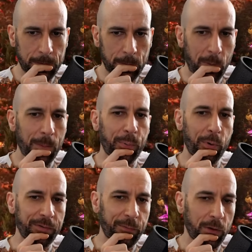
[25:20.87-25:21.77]

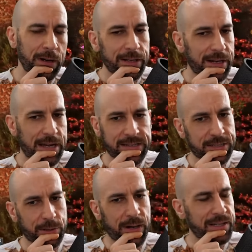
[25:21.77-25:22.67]
1.4. Yeah,
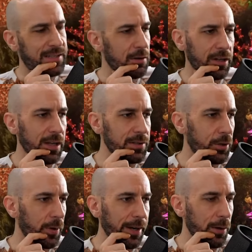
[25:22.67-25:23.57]
so it's still going to
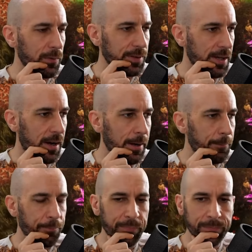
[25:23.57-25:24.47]
degrade over time.